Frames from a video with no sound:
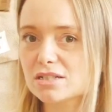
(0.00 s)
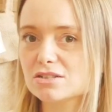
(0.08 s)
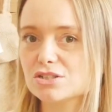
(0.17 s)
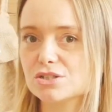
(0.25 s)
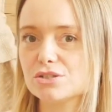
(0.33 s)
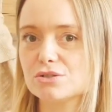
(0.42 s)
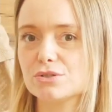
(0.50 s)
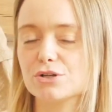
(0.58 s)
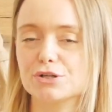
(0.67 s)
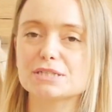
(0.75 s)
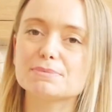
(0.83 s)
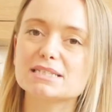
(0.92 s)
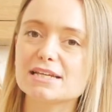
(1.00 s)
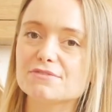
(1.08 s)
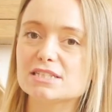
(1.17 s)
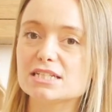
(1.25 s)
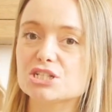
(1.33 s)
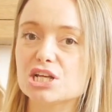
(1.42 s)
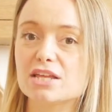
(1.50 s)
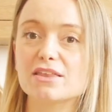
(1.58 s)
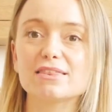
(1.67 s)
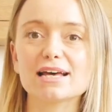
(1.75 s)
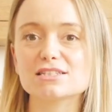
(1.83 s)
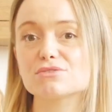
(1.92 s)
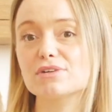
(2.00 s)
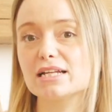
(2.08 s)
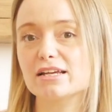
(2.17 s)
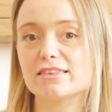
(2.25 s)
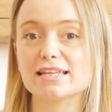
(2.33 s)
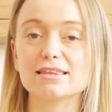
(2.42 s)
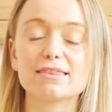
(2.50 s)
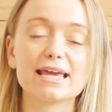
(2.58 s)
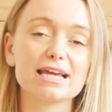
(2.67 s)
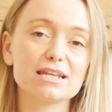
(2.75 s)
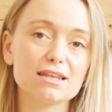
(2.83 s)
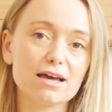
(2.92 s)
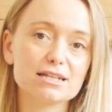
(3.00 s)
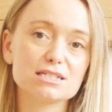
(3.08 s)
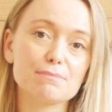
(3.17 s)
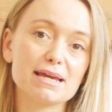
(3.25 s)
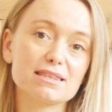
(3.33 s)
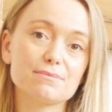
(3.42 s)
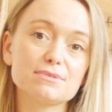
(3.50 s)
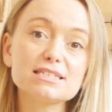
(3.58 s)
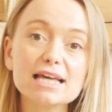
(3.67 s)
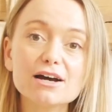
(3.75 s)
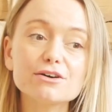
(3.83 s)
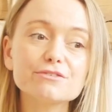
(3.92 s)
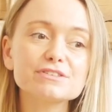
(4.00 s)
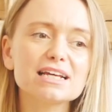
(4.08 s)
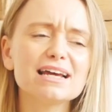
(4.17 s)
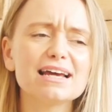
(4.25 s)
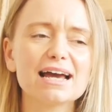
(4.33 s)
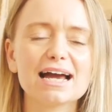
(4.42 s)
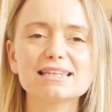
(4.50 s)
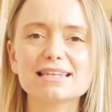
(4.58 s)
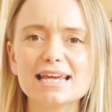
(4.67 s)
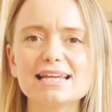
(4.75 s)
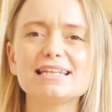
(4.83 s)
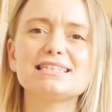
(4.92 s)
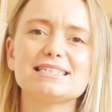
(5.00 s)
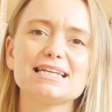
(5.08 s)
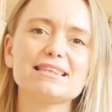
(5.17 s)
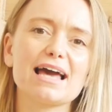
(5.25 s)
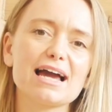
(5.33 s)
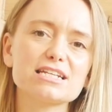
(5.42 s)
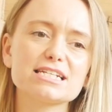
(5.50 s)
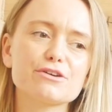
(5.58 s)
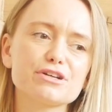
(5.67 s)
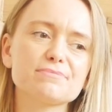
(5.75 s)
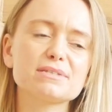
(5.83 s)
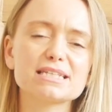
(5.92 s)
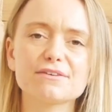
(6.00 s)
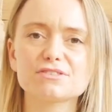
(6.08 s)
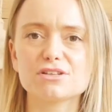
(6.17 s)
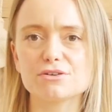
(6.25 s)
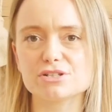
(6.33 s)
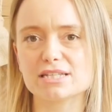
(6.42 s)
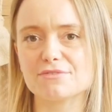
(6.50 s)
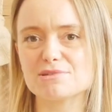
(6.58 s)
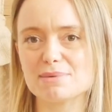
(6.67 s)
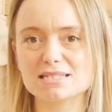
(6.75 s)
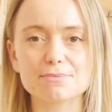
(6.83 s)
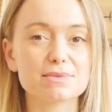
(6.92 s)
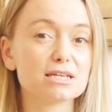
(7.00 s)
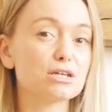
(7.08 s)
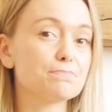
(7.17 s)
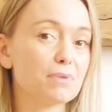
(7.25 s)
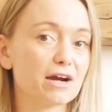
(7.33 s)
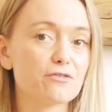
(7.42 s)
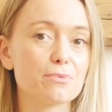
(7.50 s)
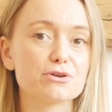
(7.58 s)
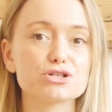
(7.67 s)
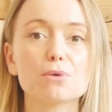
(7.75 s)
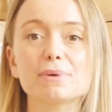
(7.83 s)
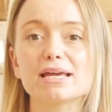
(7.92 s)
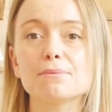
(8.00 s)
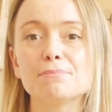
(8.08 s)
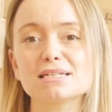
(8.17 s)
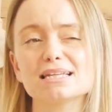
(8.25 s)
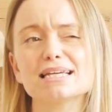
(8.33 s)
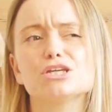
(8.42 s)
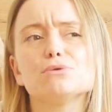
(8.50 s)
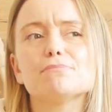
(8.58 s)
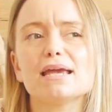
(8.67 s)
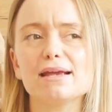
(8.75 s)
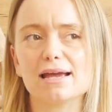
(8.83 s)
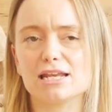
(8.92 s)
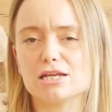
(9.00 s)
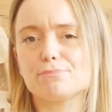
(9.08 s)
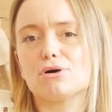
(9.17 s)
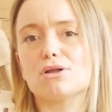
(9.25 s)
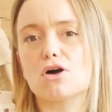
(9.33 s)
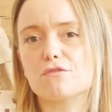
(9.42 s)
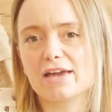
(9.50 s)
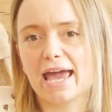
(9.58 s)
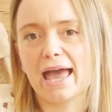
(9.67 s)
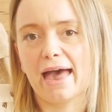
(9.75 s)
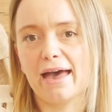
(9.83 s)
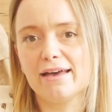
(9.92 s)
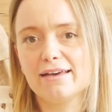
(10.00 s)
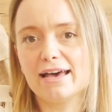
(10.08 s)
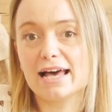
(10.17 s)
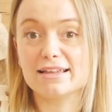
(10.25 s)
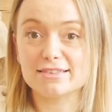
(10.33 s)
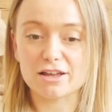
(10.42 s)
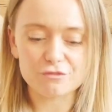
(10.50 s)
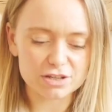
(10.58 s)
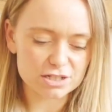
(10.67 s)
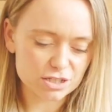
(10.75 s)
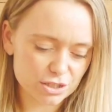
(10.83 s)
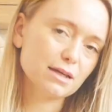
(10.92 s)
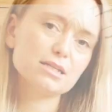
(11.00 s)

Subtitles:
to do Christmas gifts this year, then that's a really good thing that they can learn to make themselves. And they can see that actually Christmas gifts don't just have to be something you buy from the shop, it can be something you make and you put a lot of care and love into.